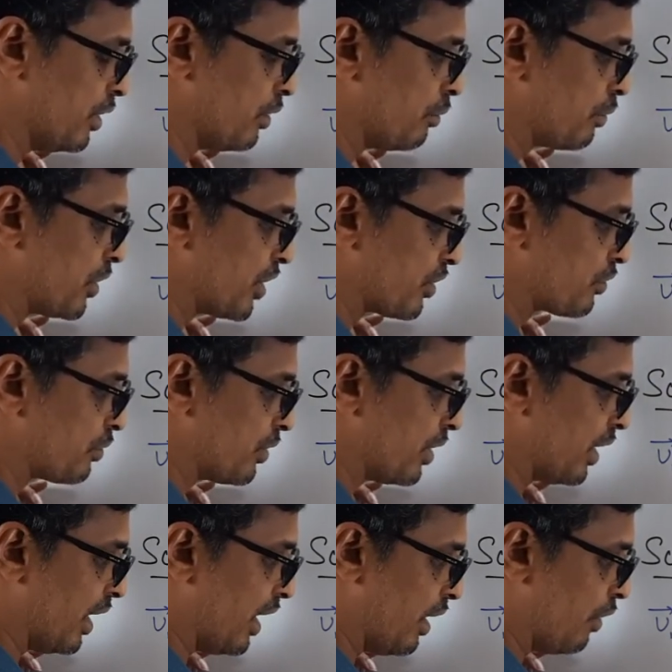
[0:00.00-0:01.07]
plus
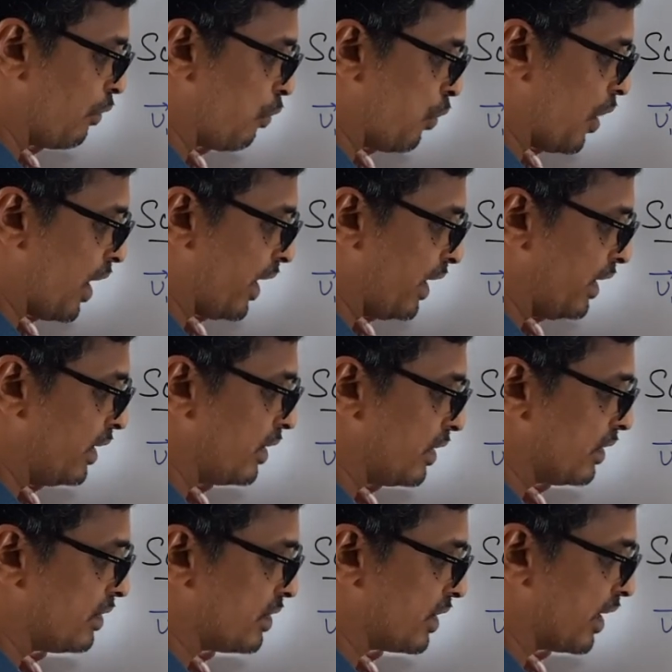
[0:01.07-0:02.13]
ay
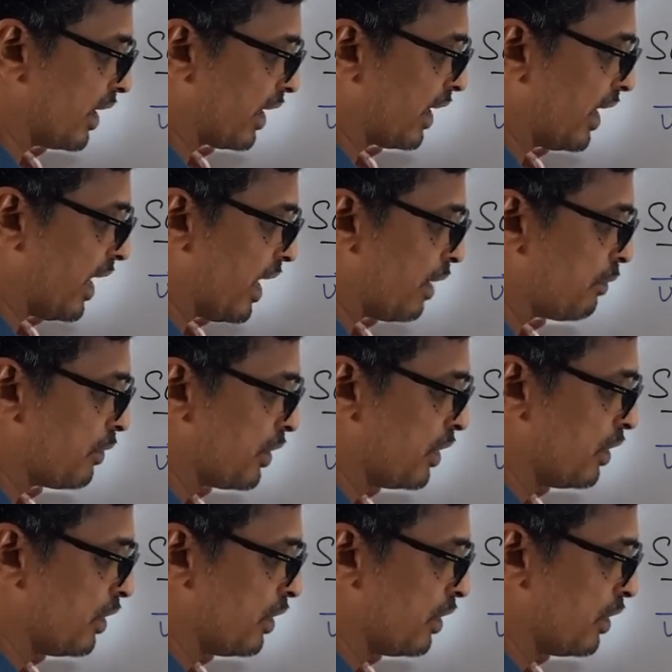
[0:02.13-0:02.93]
j cap